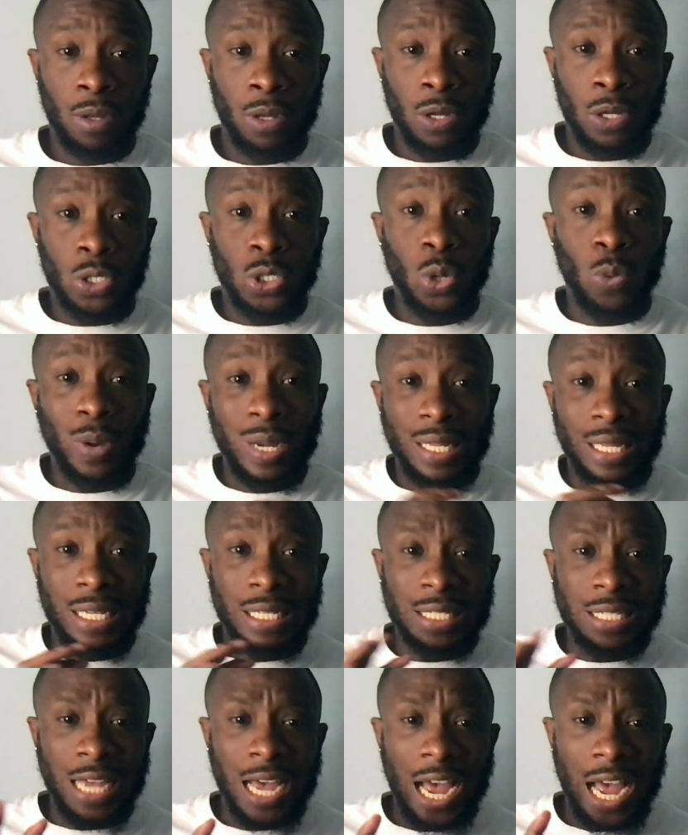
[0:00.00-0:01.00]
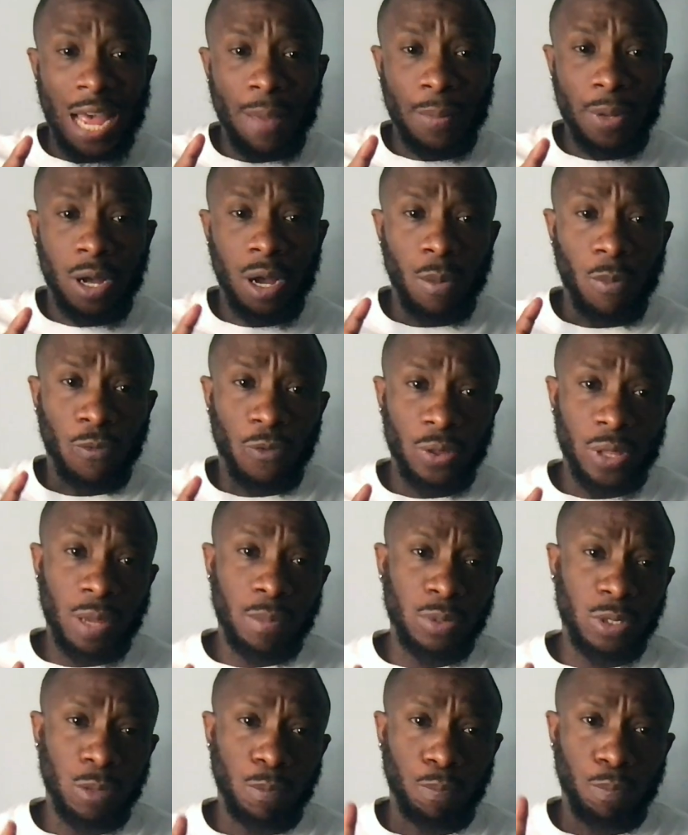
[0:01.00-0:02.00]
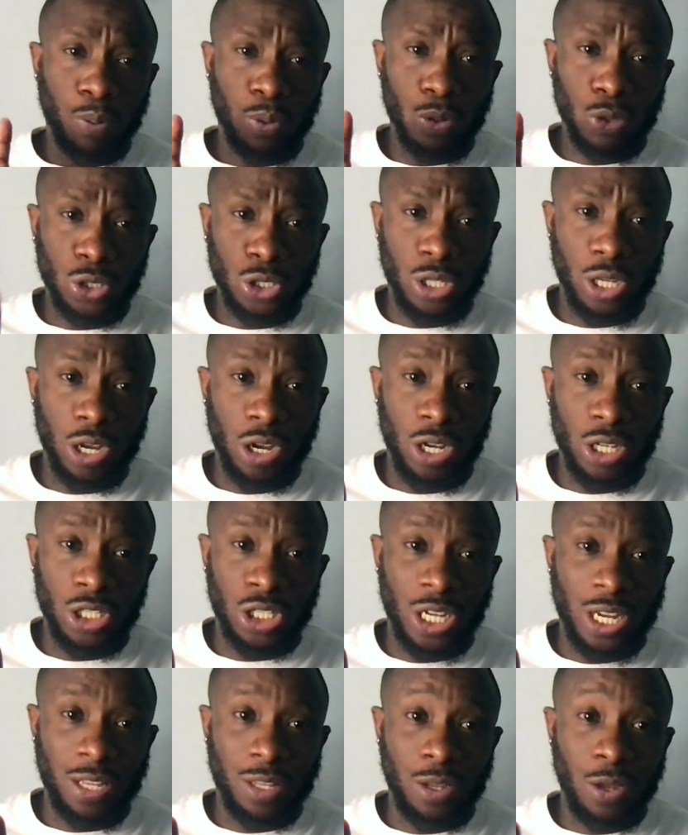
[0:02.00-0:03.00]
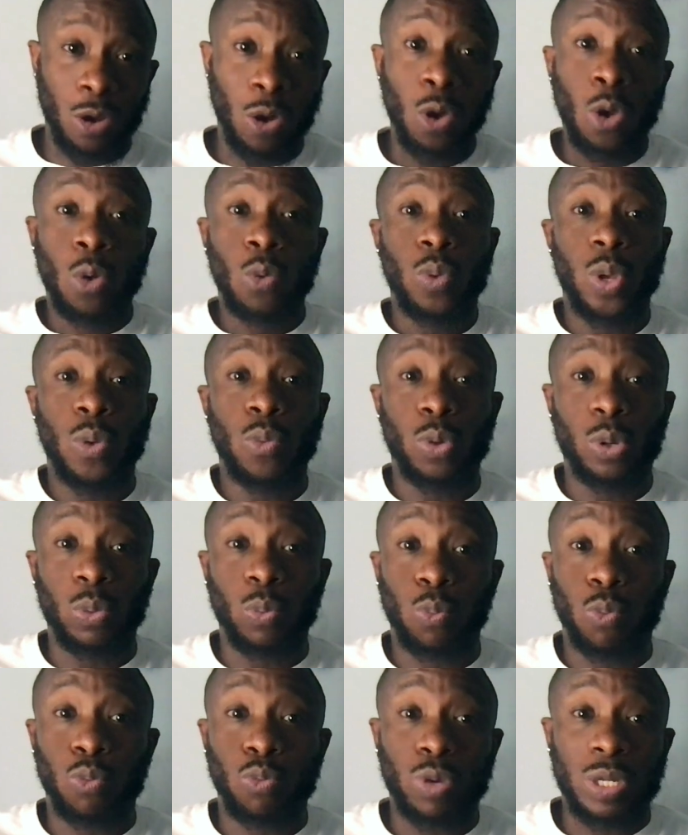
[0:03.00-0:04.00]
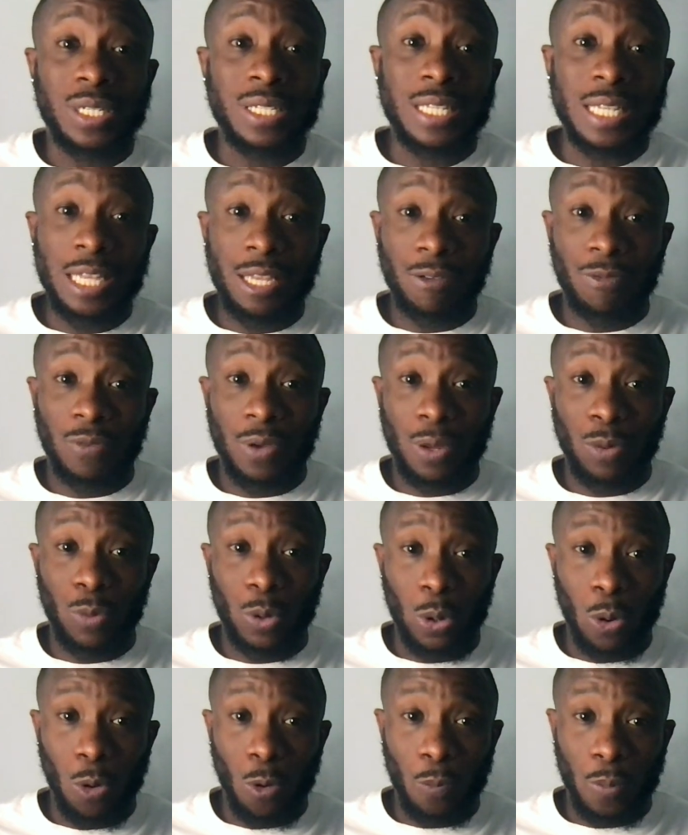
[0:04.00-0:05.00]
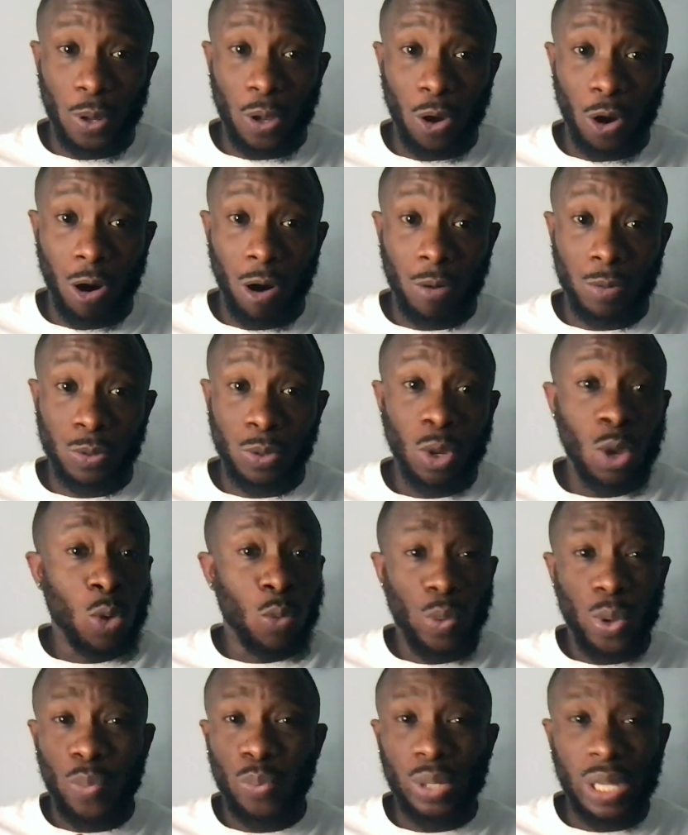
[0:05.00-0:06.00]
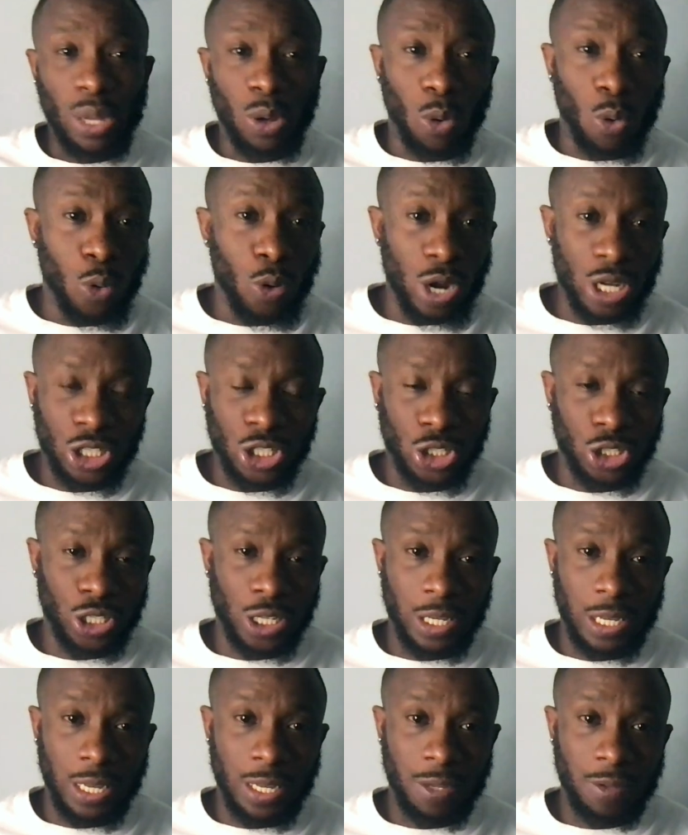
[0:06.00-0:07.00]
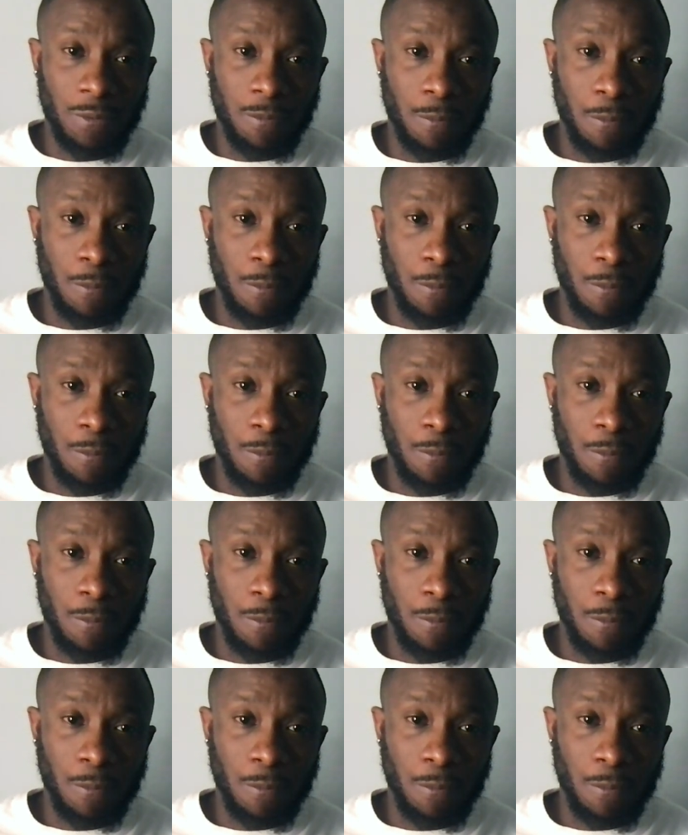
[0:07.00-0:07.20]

So when this time come for them to push their agenda, we would receive it with open arms. We wouldn't question it.